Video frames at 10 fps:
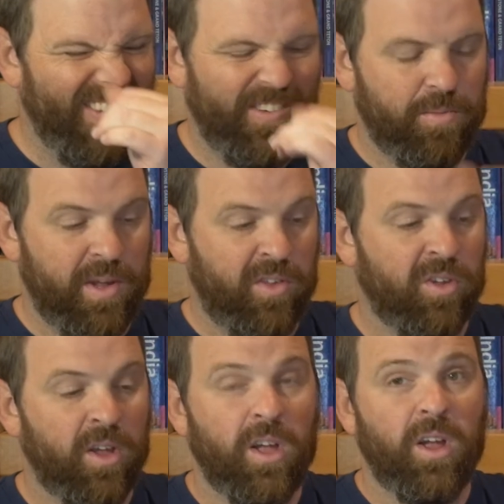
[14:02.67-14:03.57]
which means
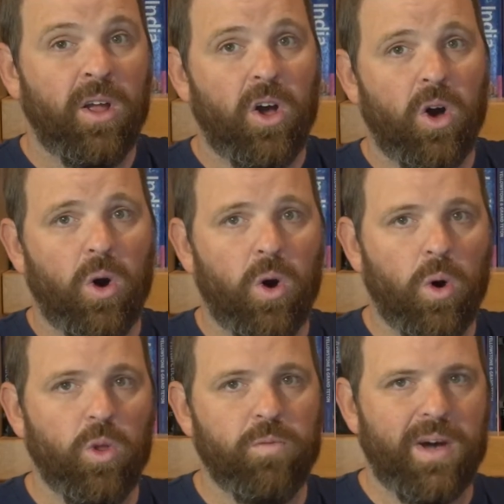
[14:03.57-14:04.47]

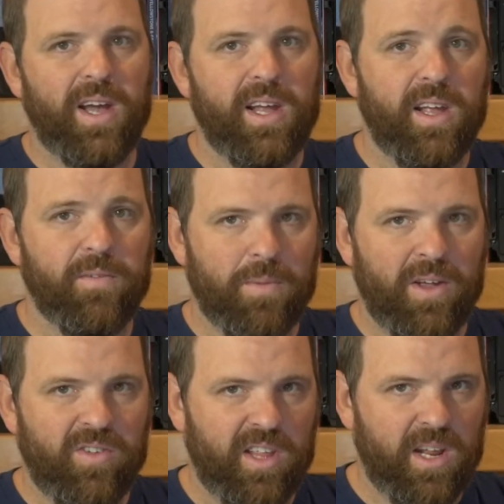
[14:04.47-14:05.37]
all of my
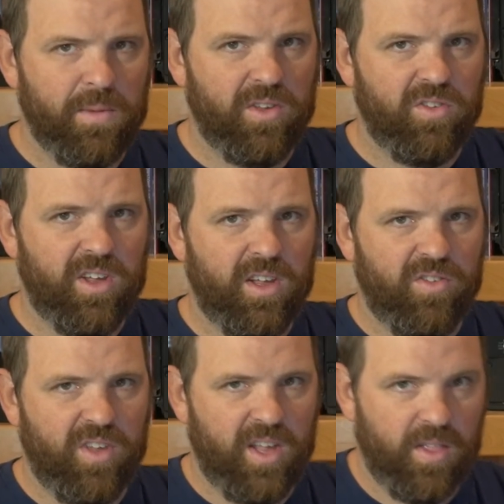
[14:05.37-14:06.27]
information in that image
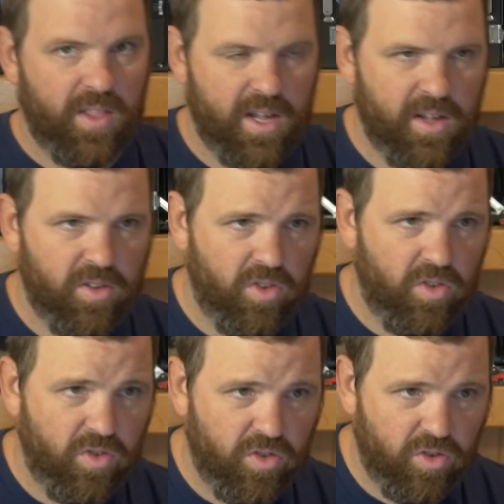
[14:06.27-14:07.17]
is in the
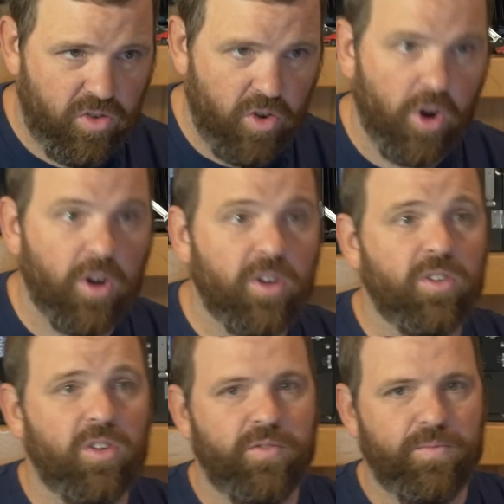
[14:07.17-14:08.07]

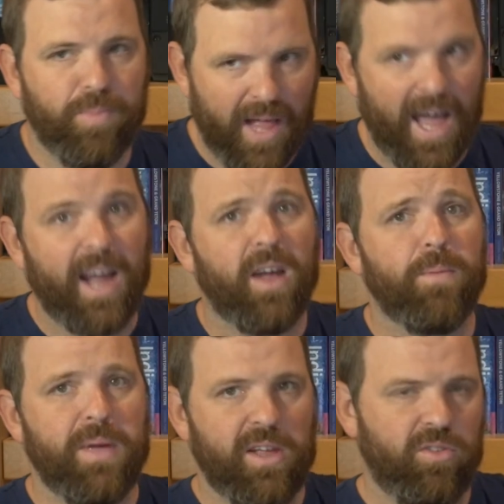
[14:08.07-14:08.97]
dark to black
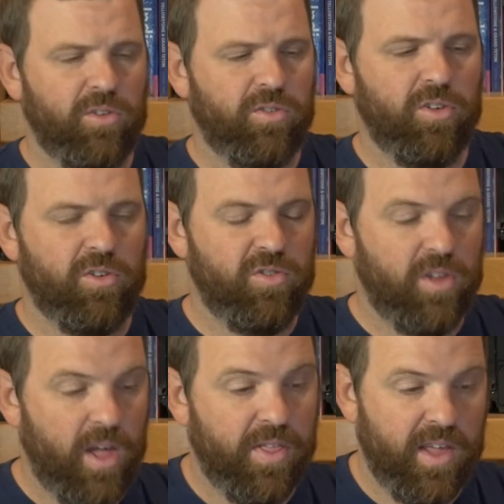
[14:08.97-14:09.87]
pixels. There's
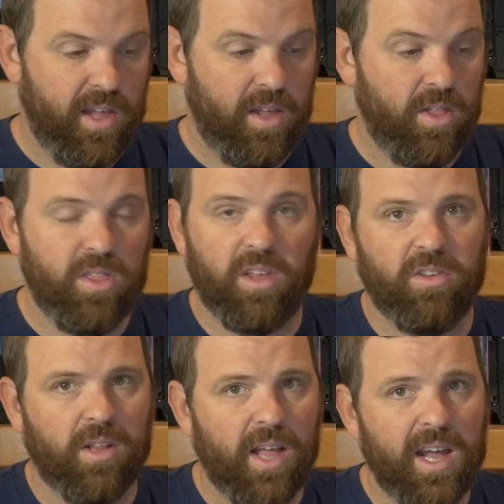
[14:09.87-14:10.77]
nothing
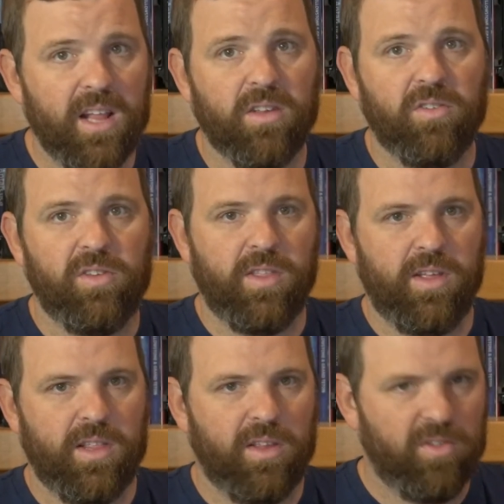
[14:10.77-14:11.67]
that's light, there's
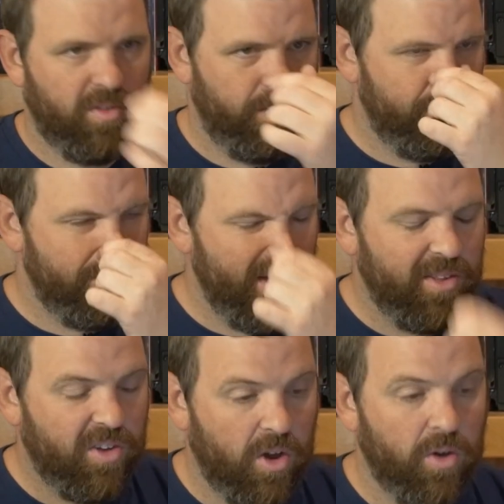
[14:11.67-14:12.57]
nothing that's
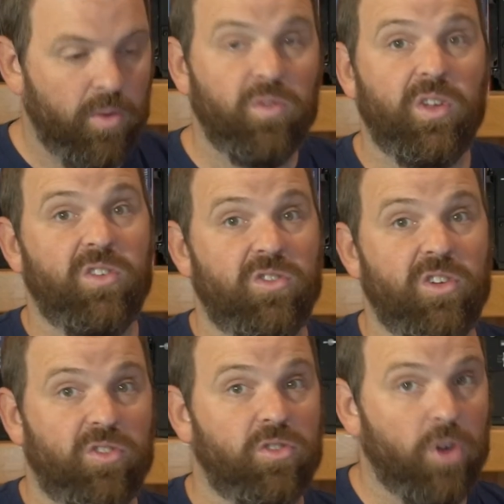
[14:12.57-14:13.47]
mid-toned, it's
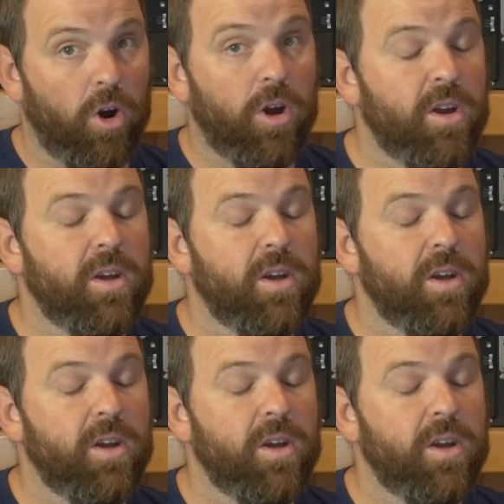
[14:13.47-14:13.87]
just dark.